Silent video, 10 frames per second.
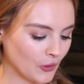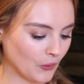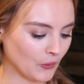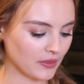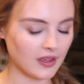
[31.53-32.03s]

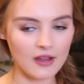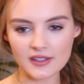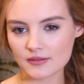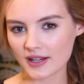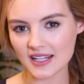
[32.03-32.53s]
or the girl
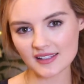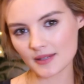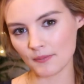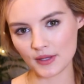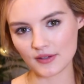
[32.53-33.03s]
that's really
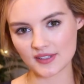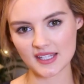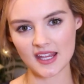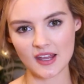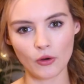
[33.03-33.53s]
into
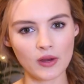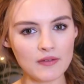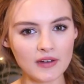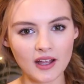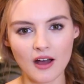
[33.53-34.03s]
beauty, or
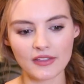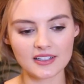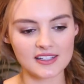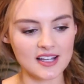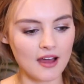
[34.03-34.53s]
even a girl that
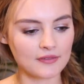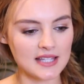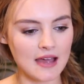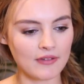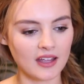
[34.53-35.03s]
just loves
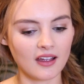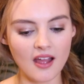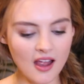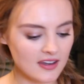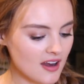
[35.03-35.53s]
having
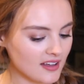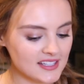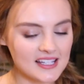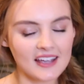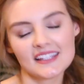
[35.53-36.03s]

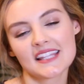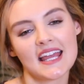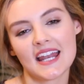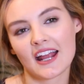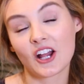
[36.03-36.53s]
nice nights
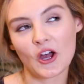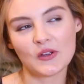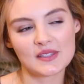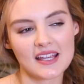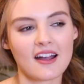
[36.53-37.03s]
in and
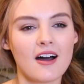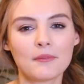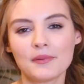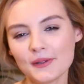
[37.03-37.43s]
cozying up.